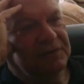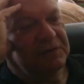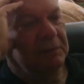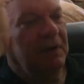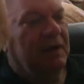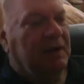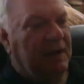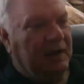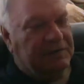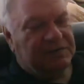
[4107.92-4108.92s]
system.
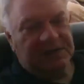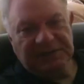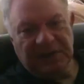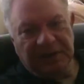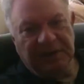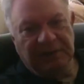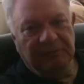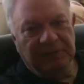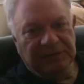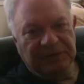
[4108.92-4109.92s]
And it's just there to,
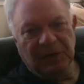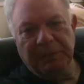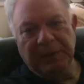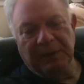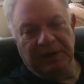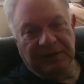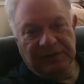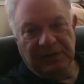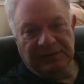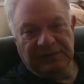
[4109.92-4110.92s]
con- to show people it
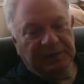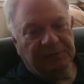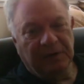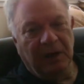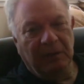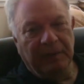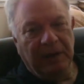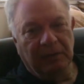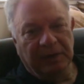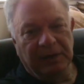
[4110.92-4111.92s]
exists. That's really all,
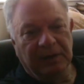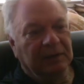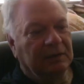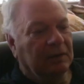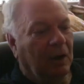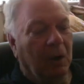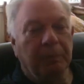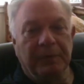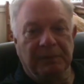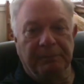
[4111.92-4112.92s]
my only
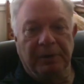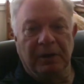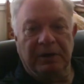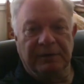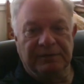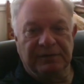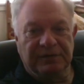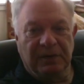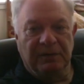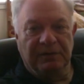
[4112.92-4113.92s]
hope with the book is to
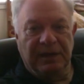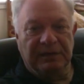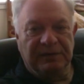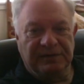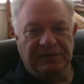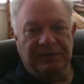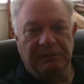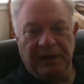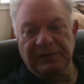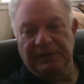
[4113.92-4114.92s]
show that the
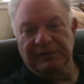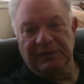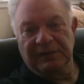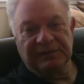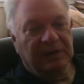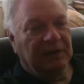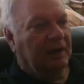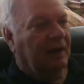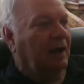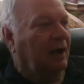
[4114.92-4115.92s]
system does exist
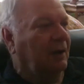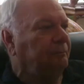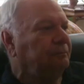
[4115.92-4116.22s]
um,